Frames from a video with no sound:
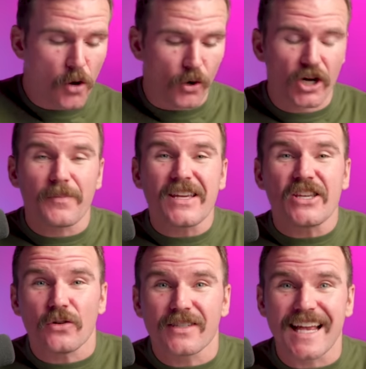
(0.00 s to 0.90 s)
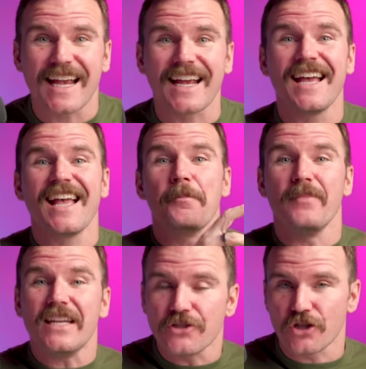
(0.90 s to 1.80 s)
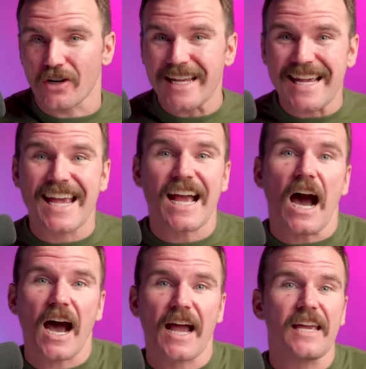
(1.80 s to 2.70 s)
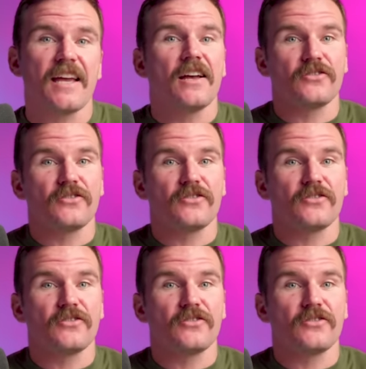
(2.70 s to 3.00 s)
We're gonna be using Midjourney AI